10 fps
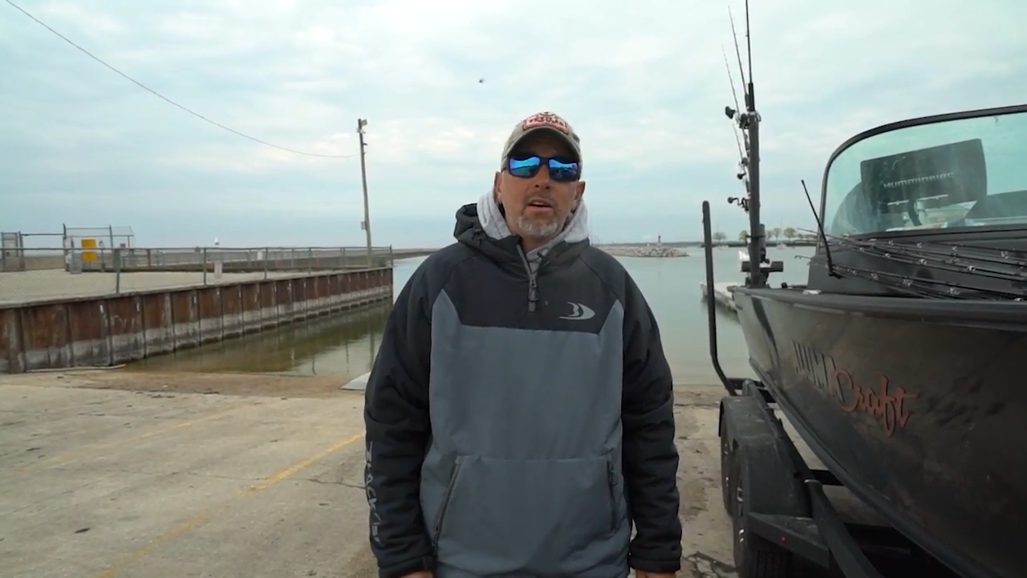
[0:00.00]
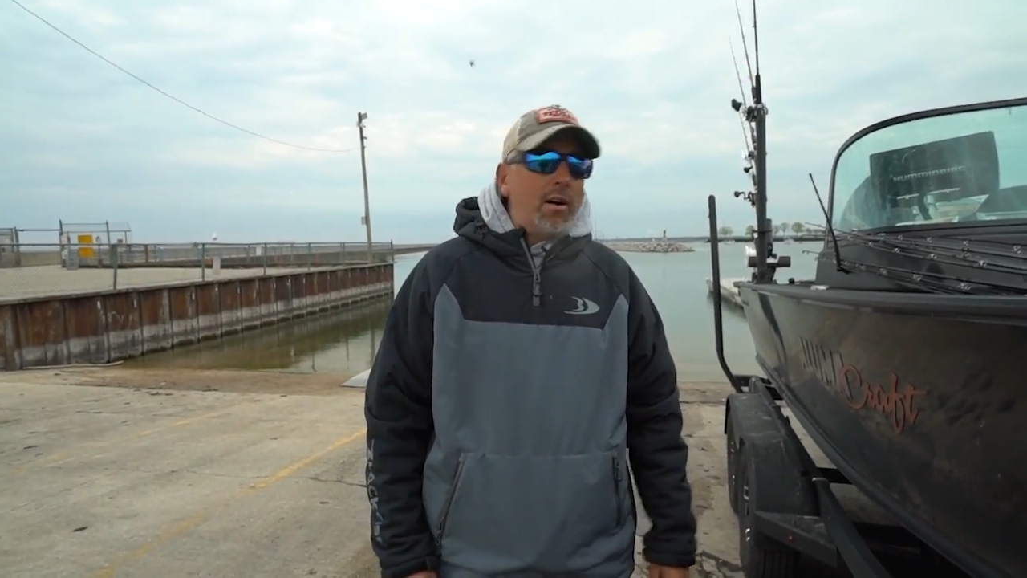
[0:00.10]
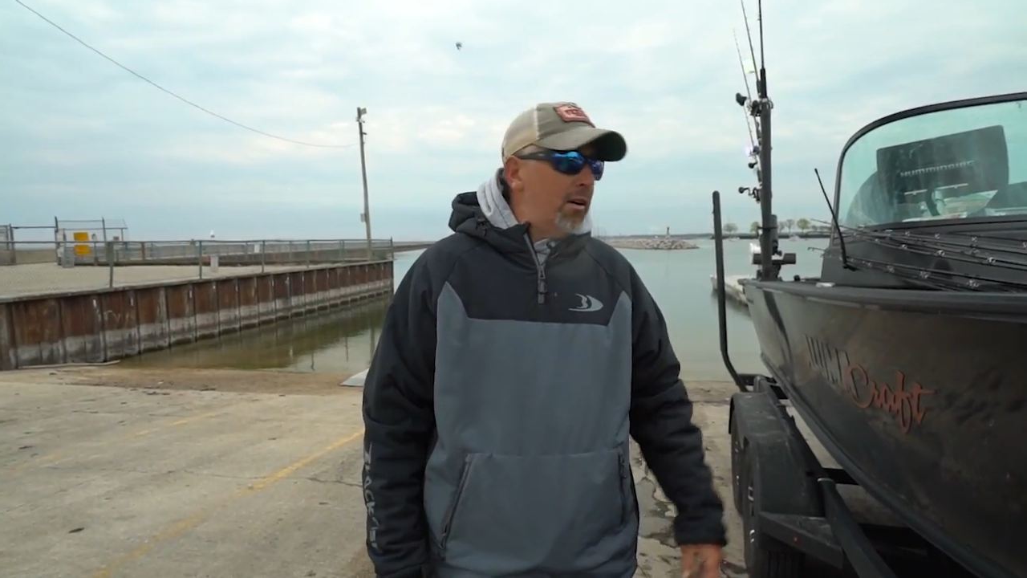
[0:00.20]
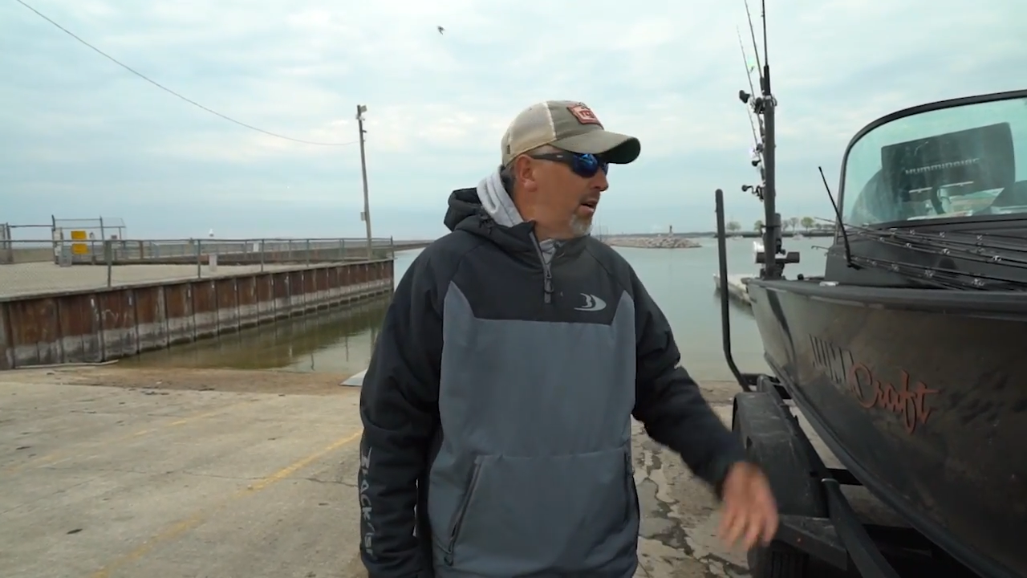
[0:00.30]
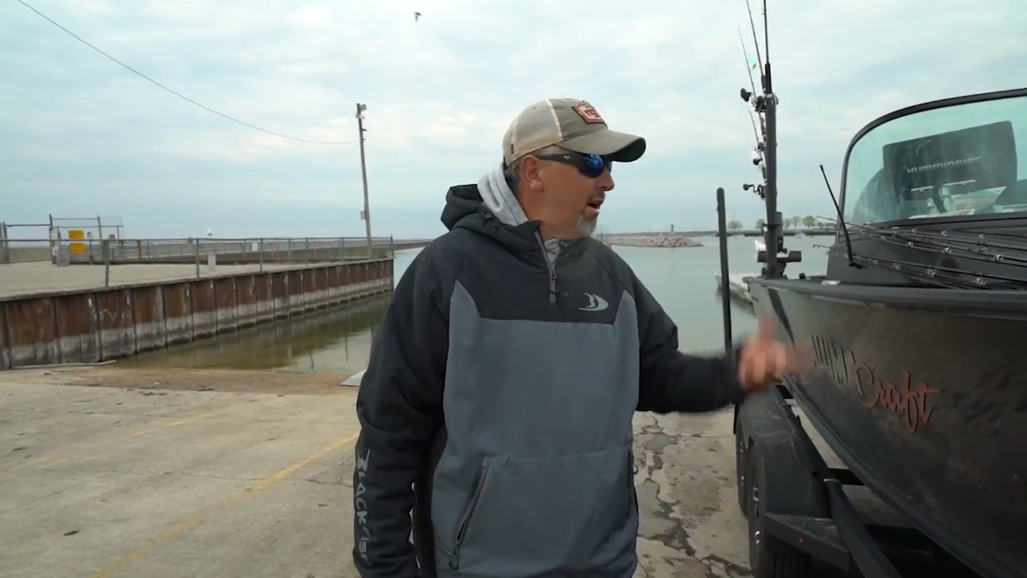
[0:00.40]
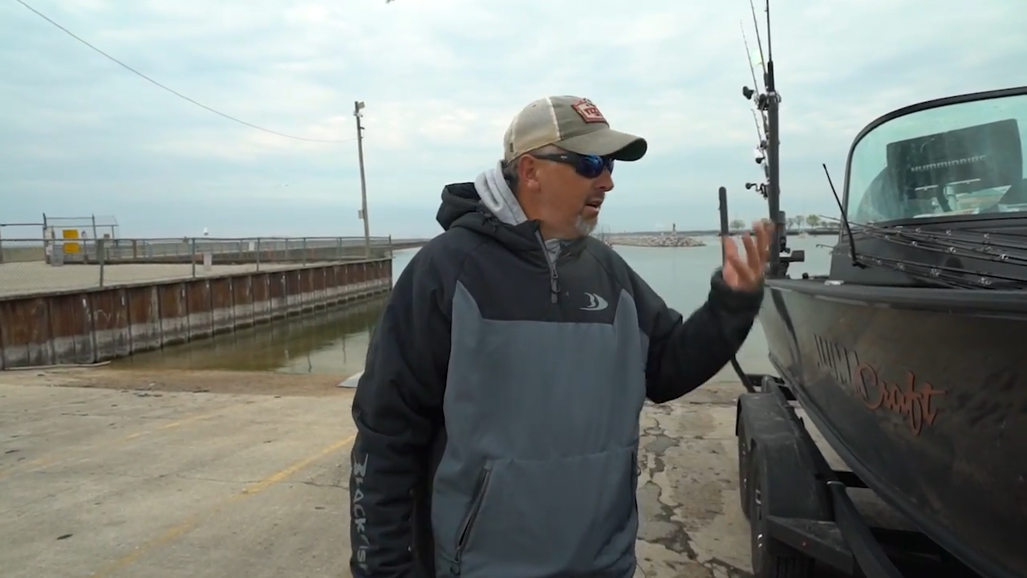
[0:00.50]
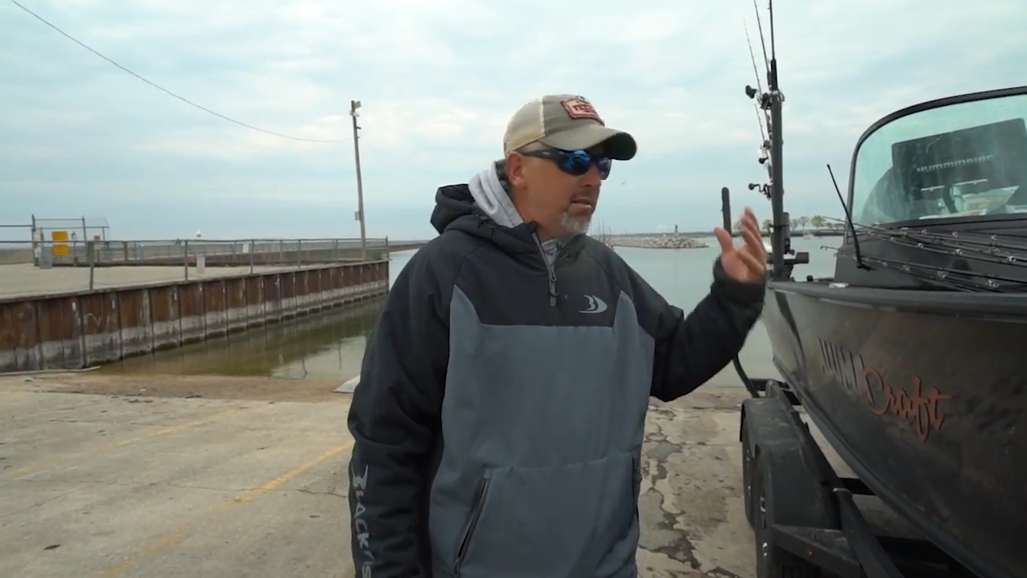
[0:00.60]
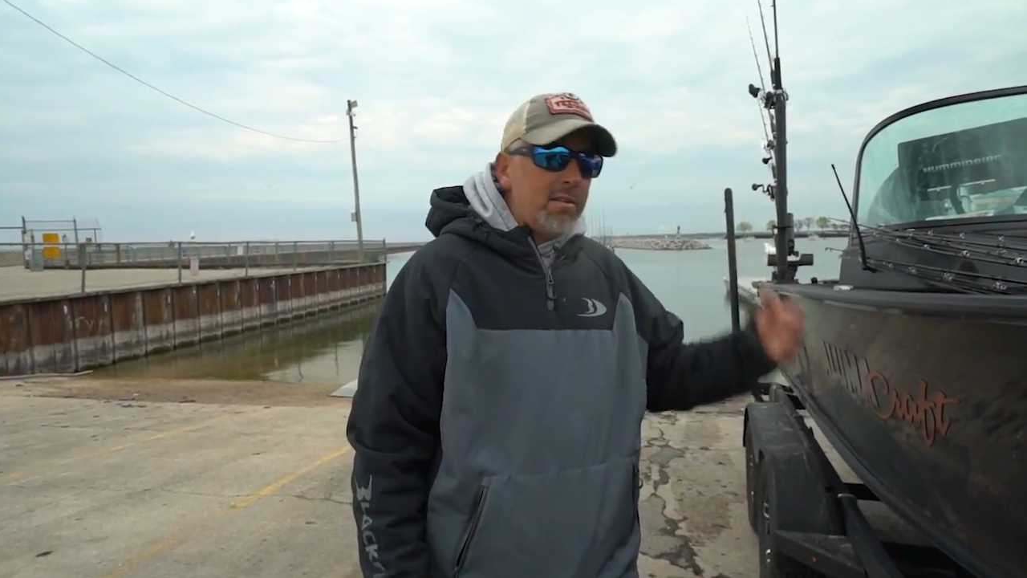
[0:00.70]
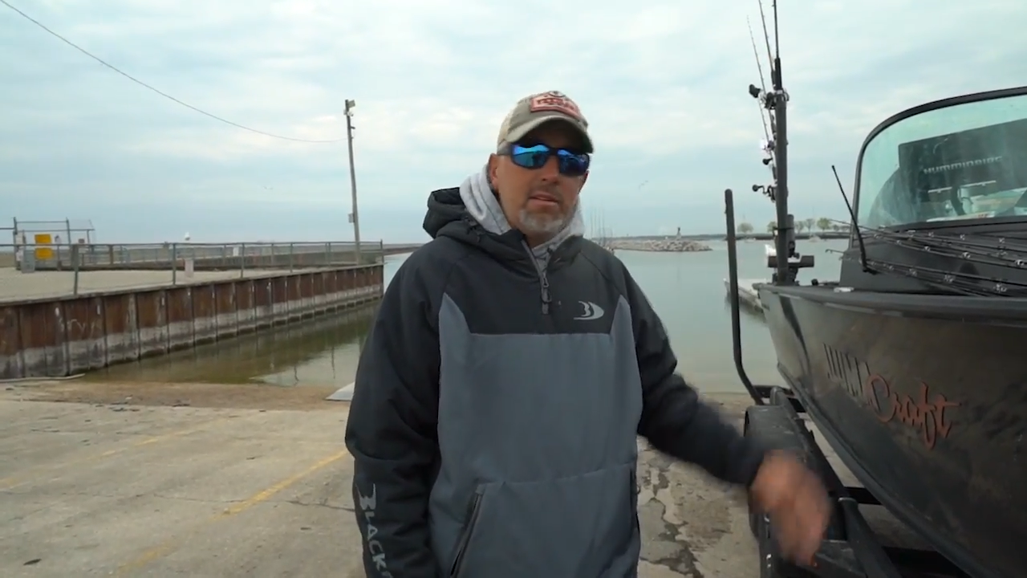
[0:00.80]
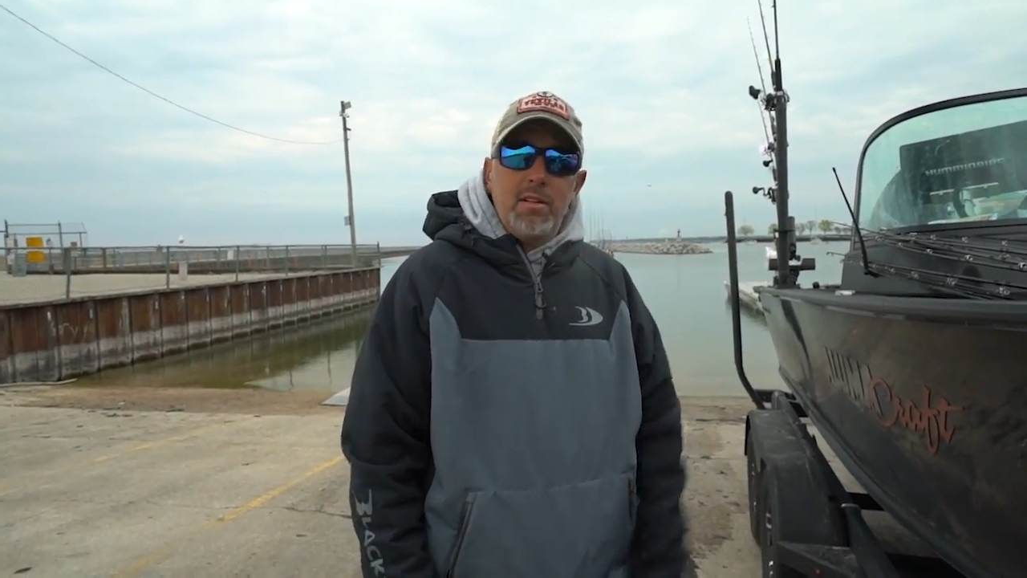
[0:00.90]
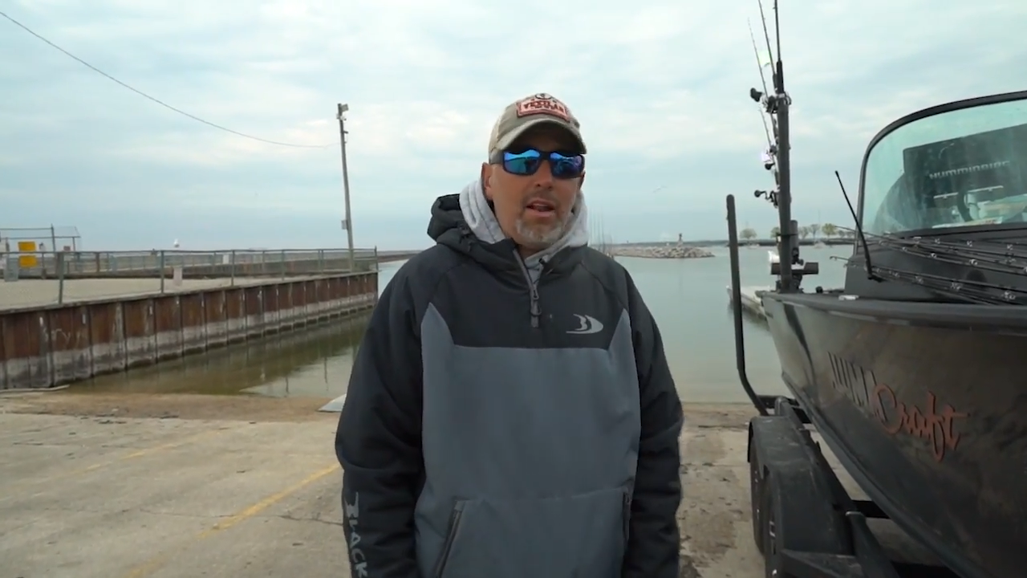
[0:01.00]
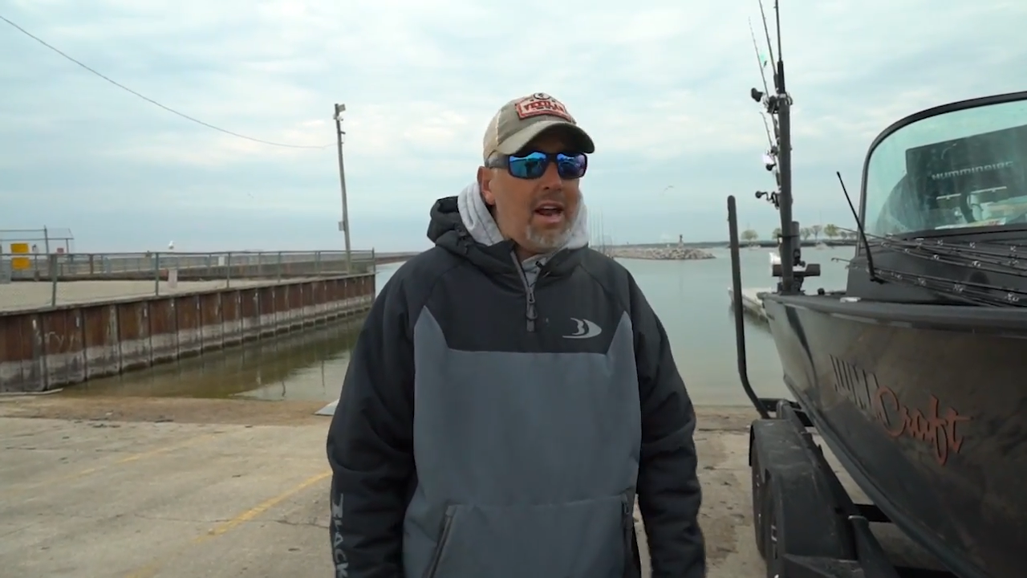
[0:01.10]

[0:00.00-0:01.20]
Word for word: All right, well,